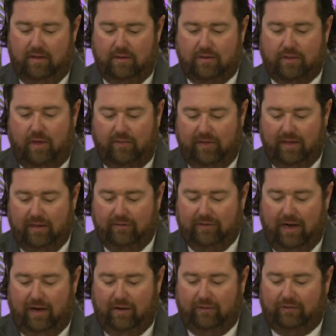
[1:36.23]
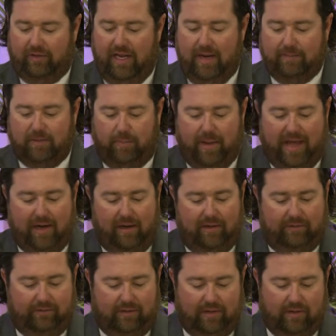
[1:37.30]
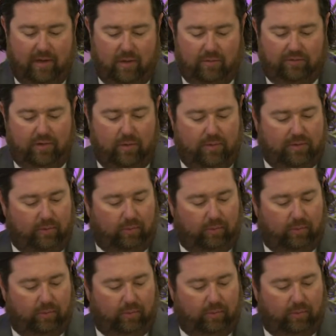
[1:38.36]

Serving as our esteemed panelists and those doing the